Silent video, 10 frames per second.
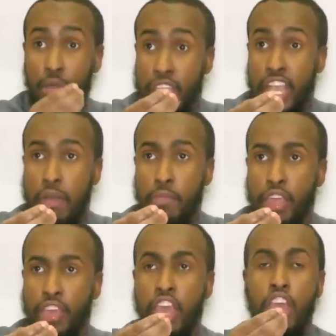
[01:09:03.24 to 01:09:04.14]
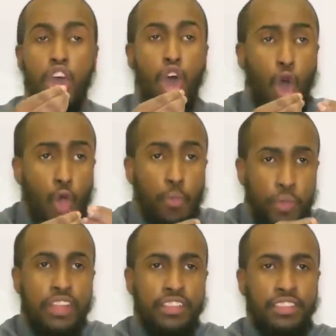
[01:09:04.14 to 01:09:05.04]
that we come with
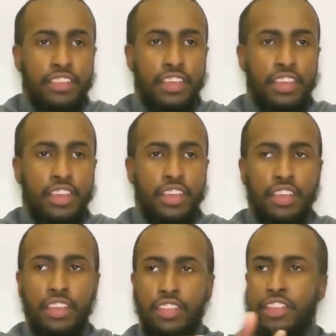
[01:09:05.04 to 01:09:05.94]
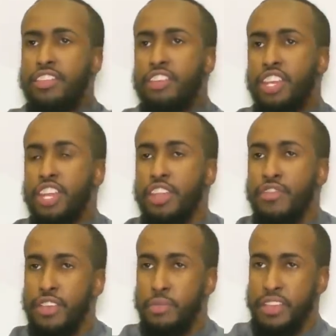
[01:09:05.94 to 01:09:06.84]
opens the discussion in the
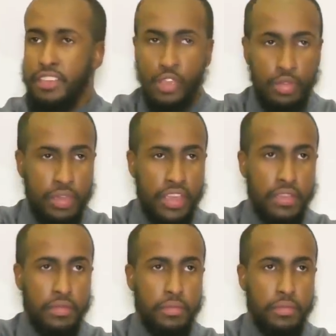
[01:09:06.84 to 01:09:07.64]
first place. Are you with me?